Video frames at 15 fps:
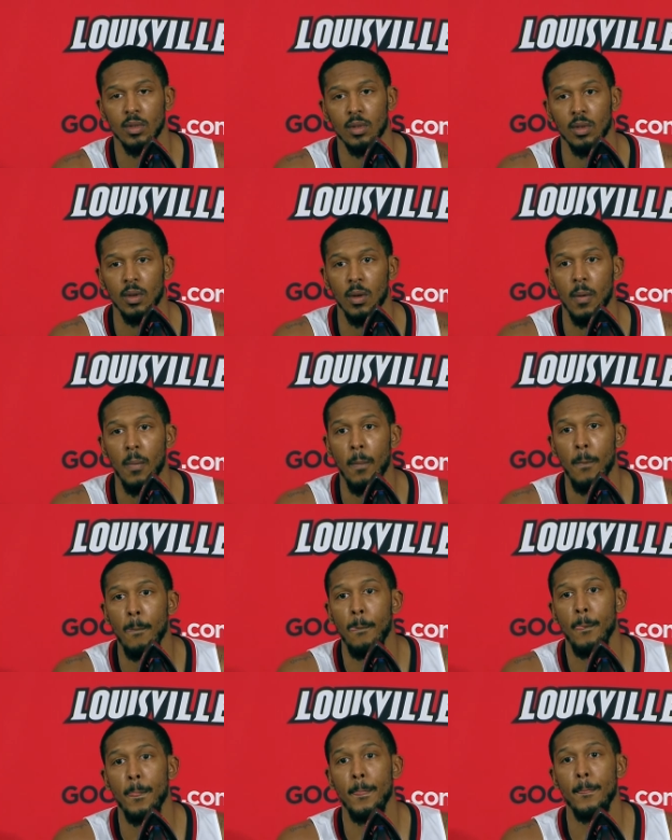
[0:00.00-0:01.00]
kind of tests do
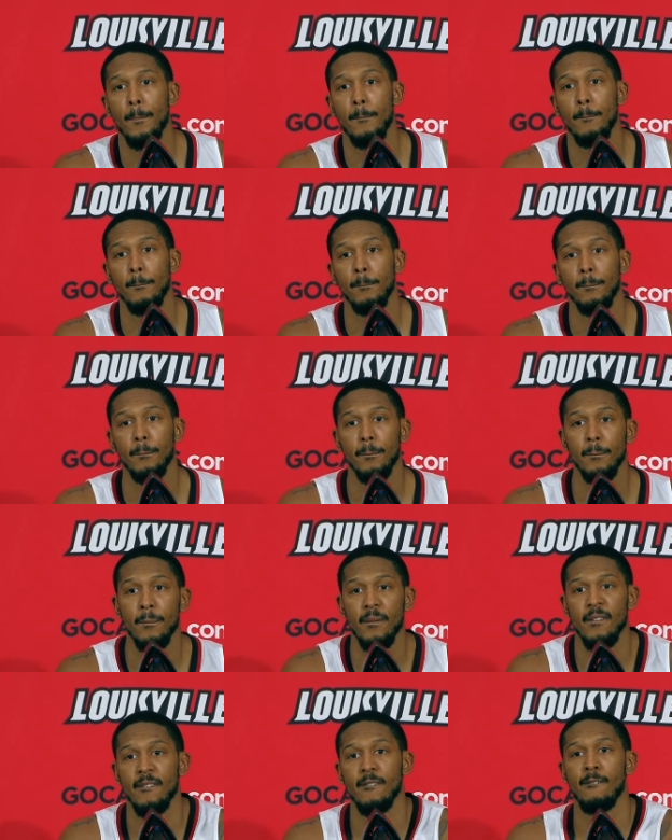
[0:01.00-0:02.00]
you guys expect
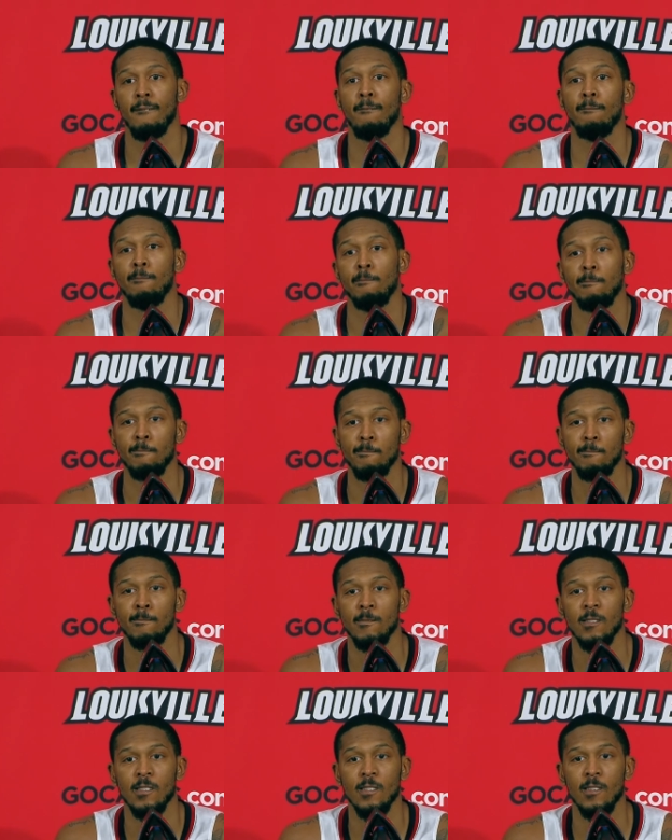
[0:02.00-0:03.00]
Saturday going down to
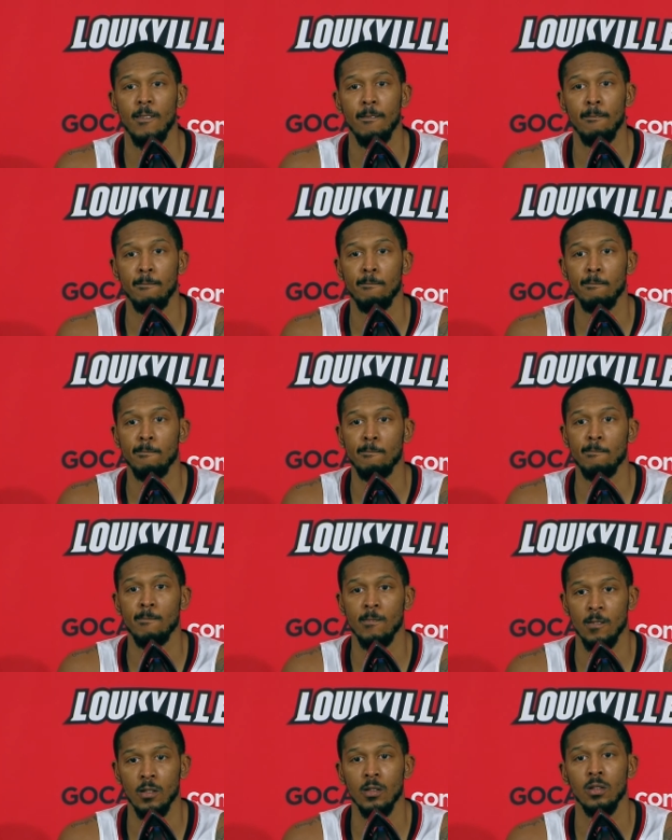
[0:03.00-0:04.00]
Western Kentucky, both
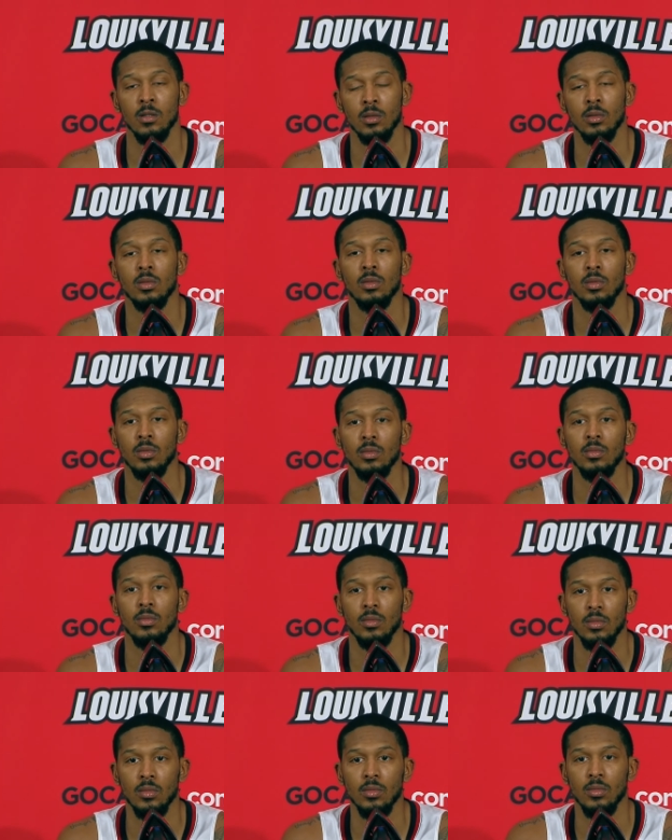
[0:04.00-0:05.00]
them as a team and
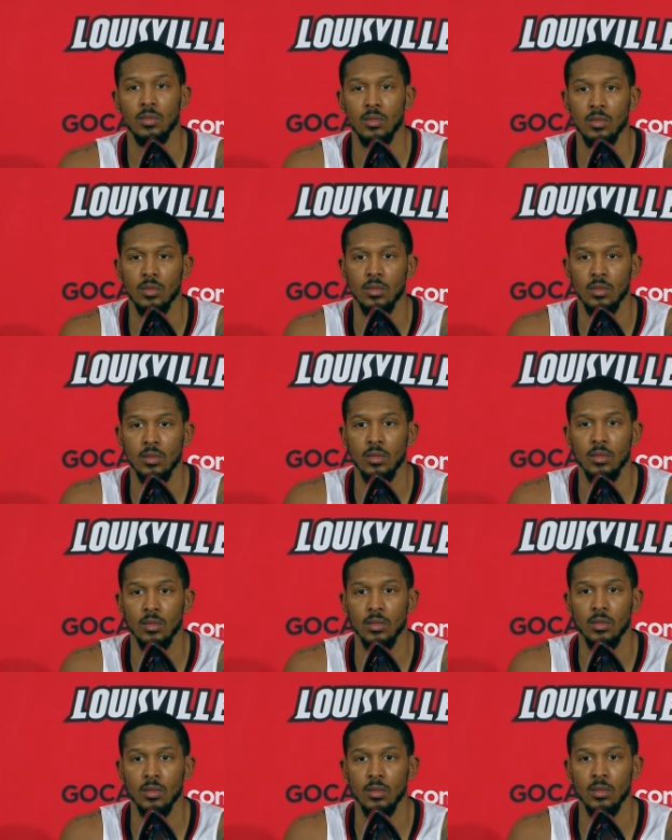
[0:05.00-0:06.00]
everything that community's kind of
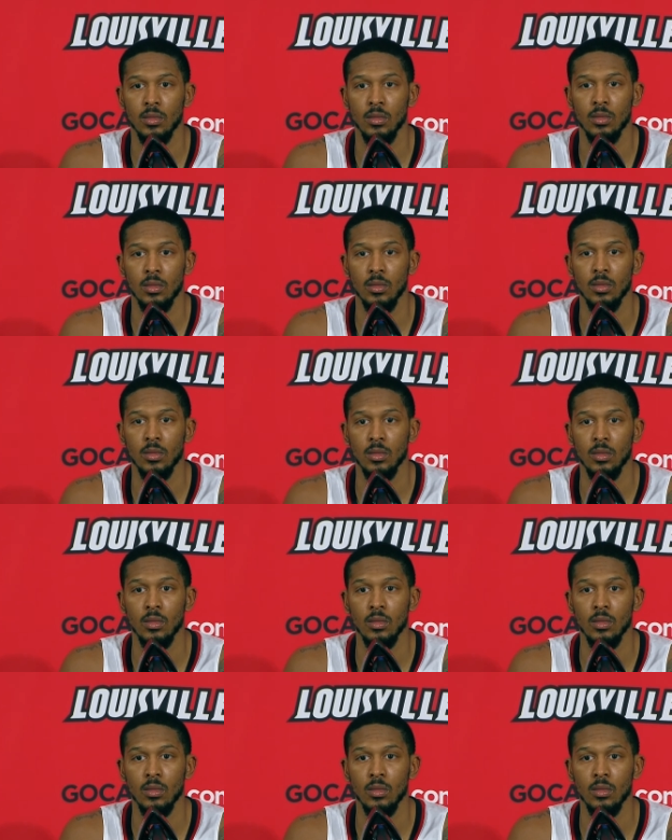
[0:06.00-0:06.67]
been through this week?